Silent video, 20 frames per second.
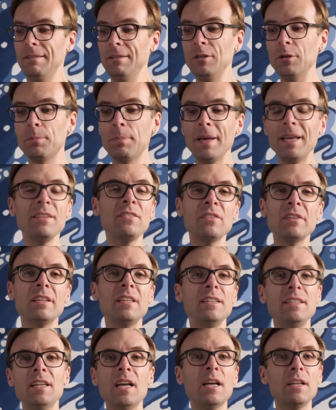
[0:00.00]
You're
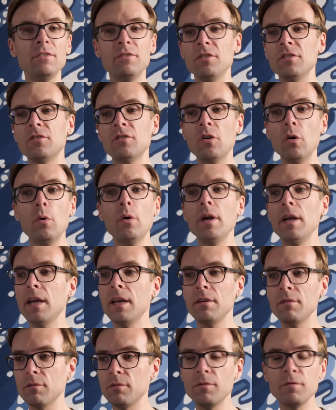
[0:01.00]
basically done. Just go
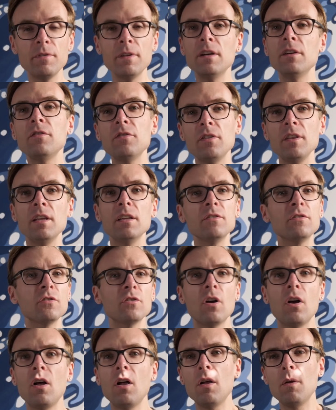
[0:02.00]
ahead and finish the
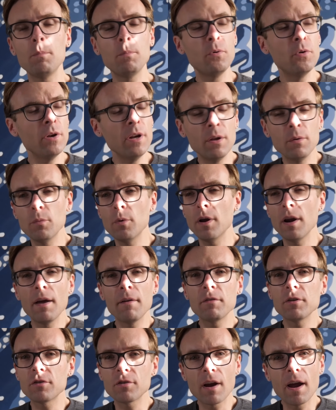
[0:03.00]
install, put in
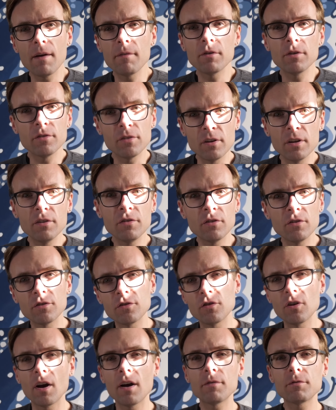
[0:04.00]
whatever drivers, additional
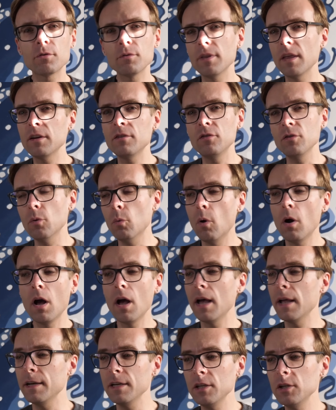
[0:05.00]
software that you want.